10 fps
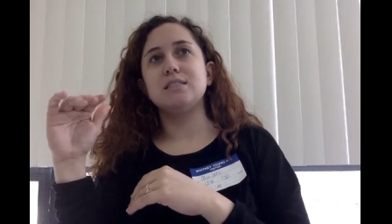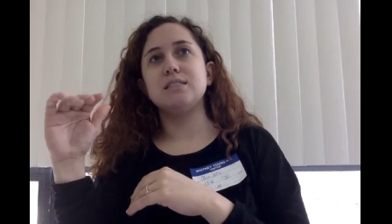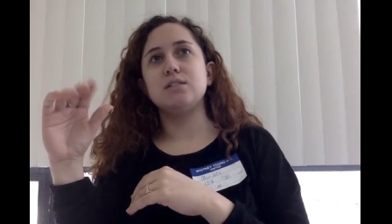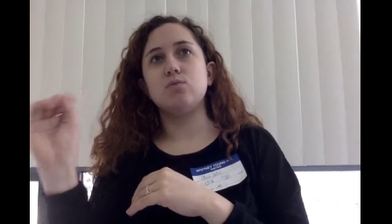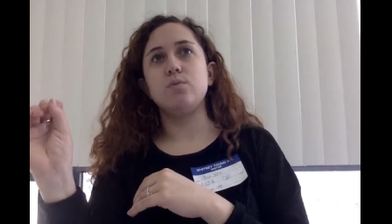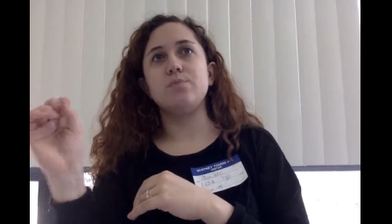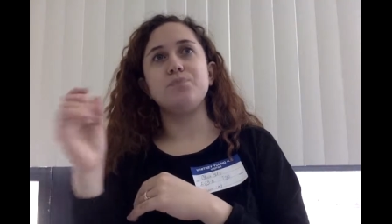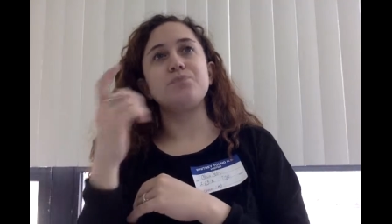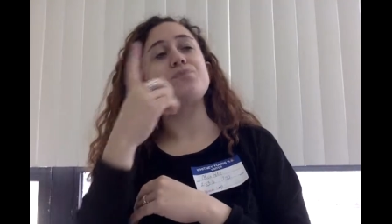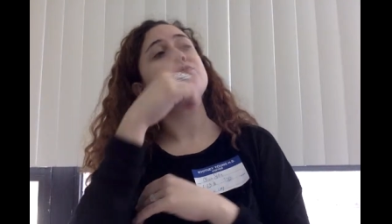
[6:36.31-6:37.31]
We've
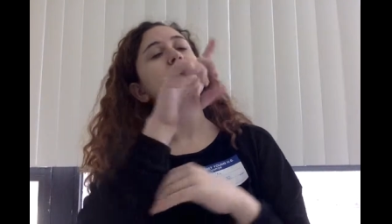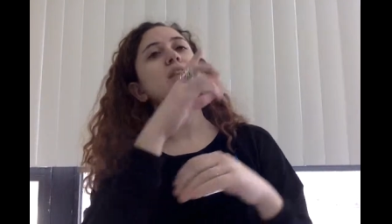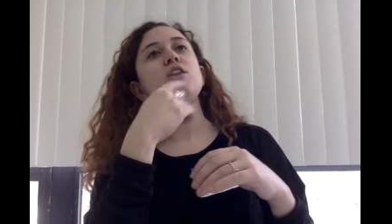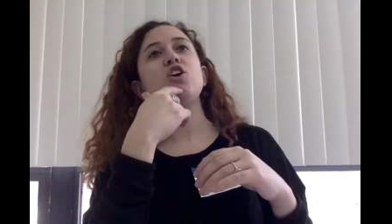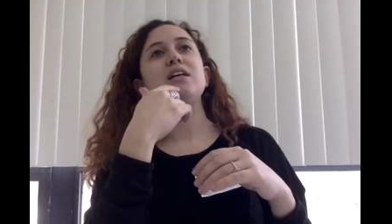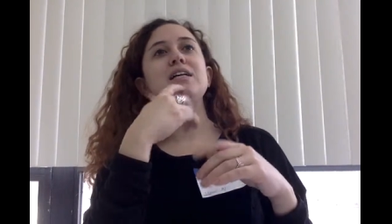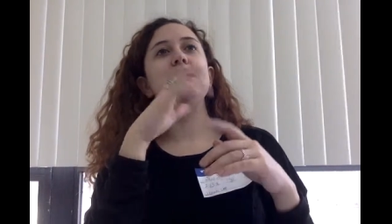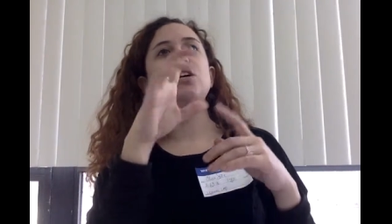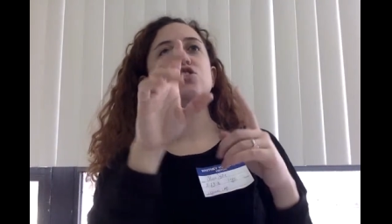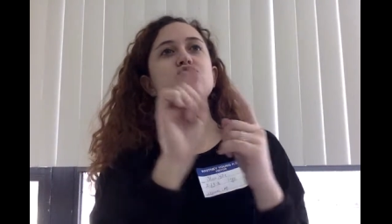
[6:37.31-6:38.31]
affected our x's,
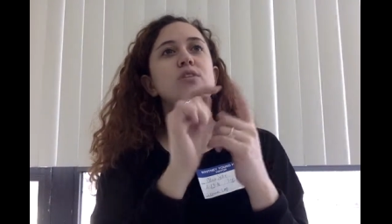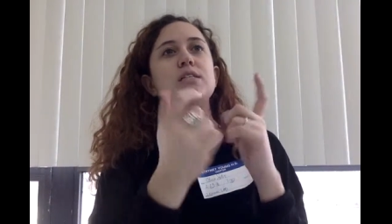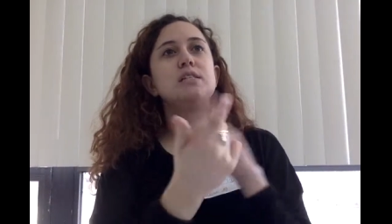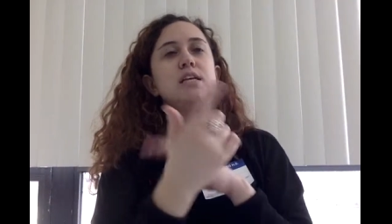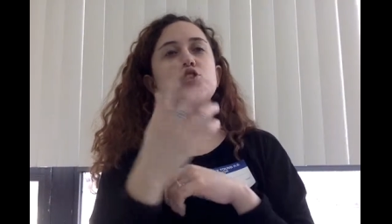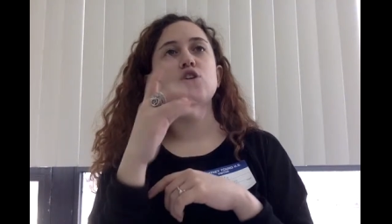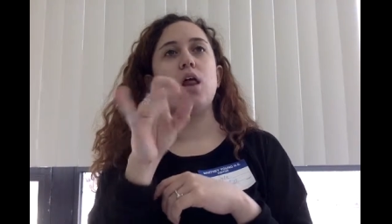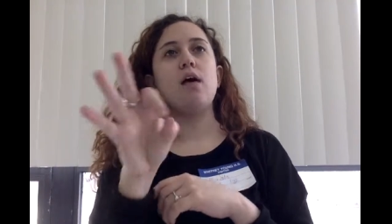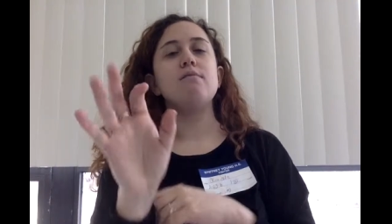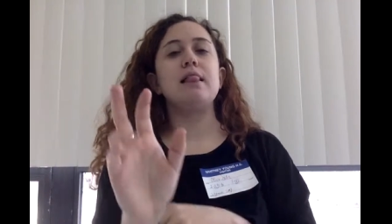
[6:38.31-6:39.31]
our inputs to the left
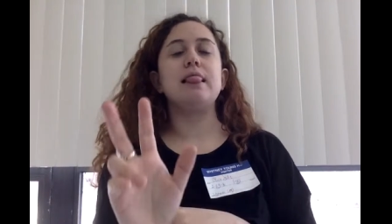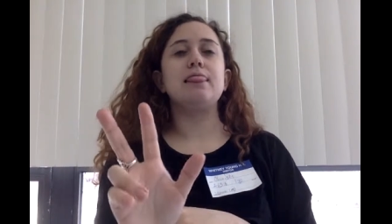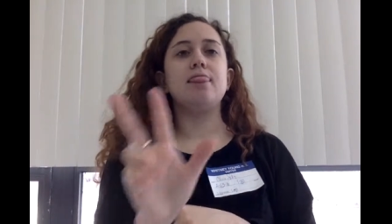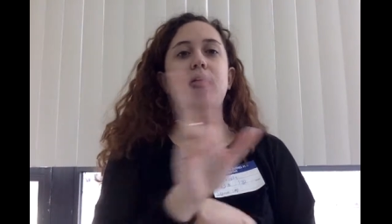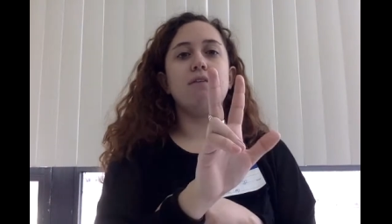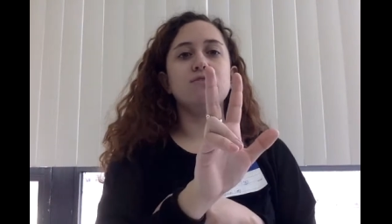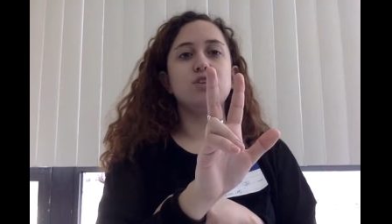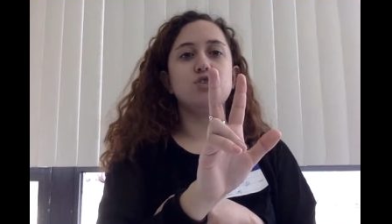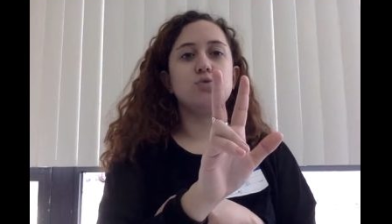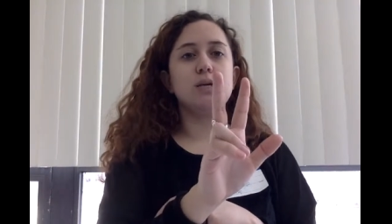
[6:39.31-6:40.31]
3, so
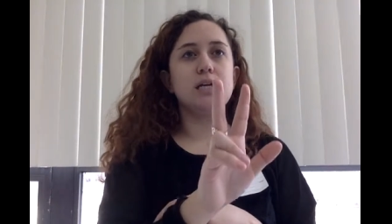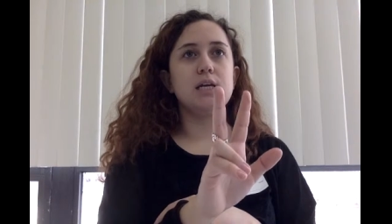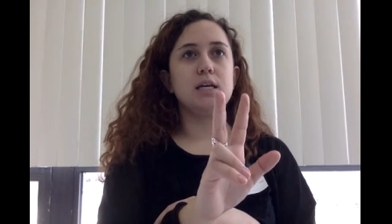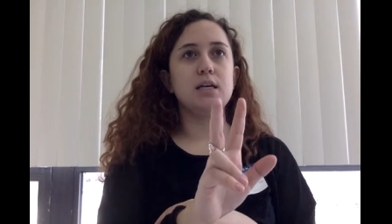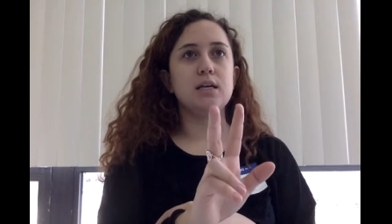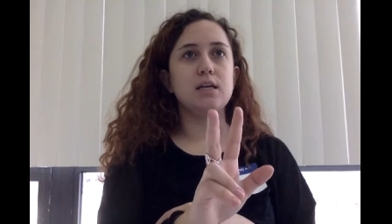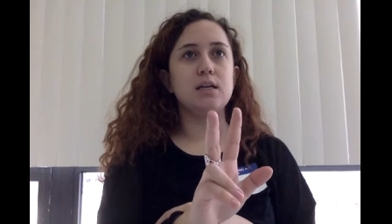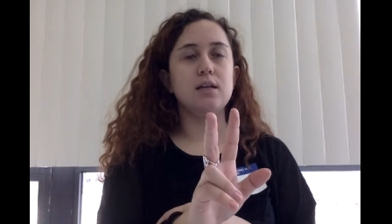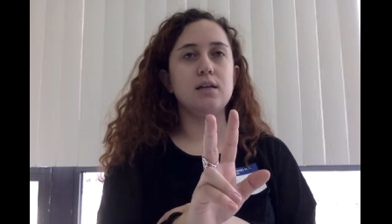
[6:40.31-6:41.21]
everything should just shift